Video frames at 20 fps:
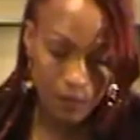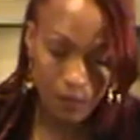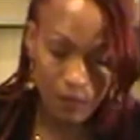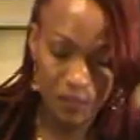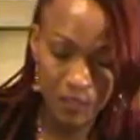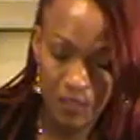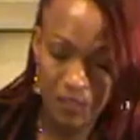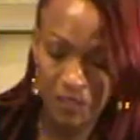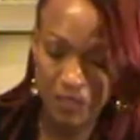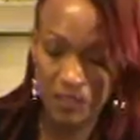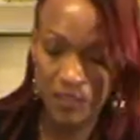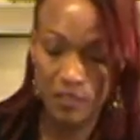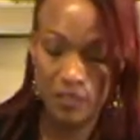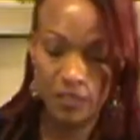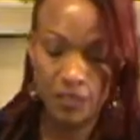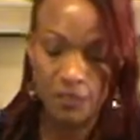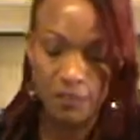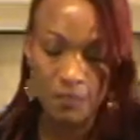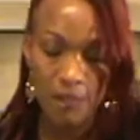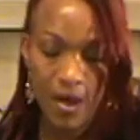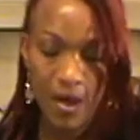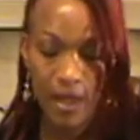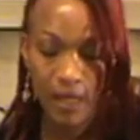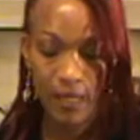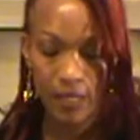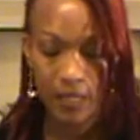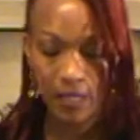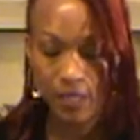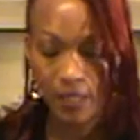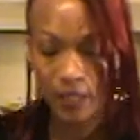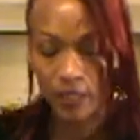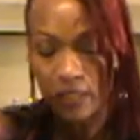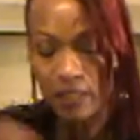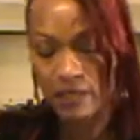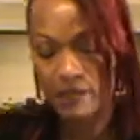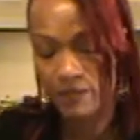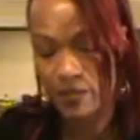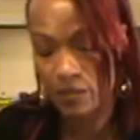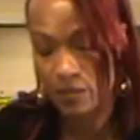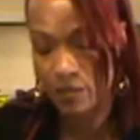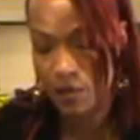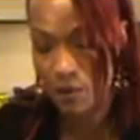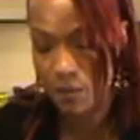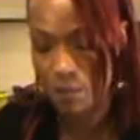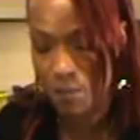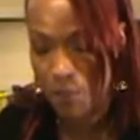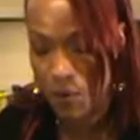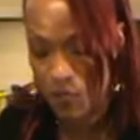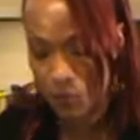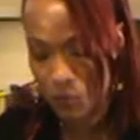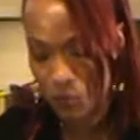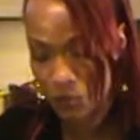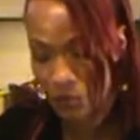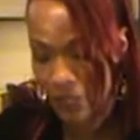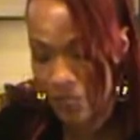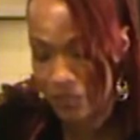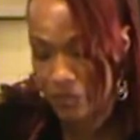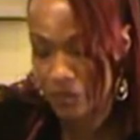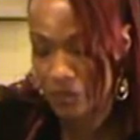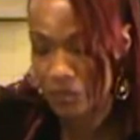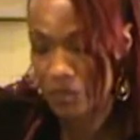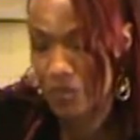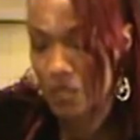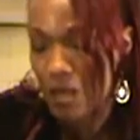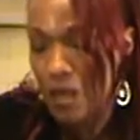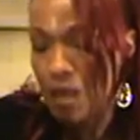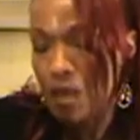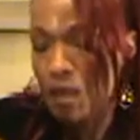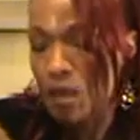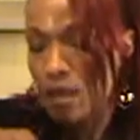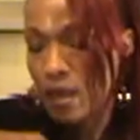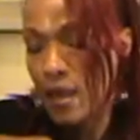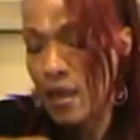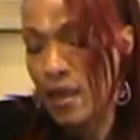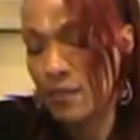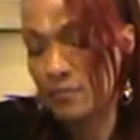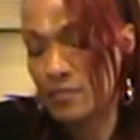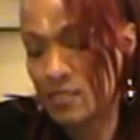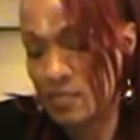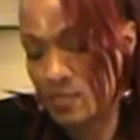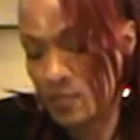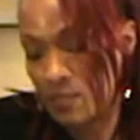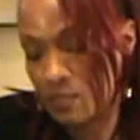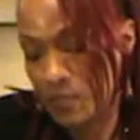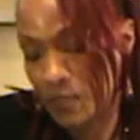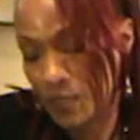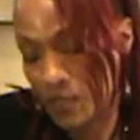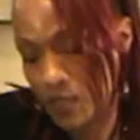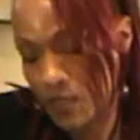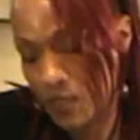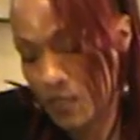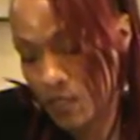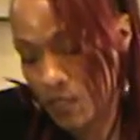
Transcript: This is my living butter lettuce. I'm simply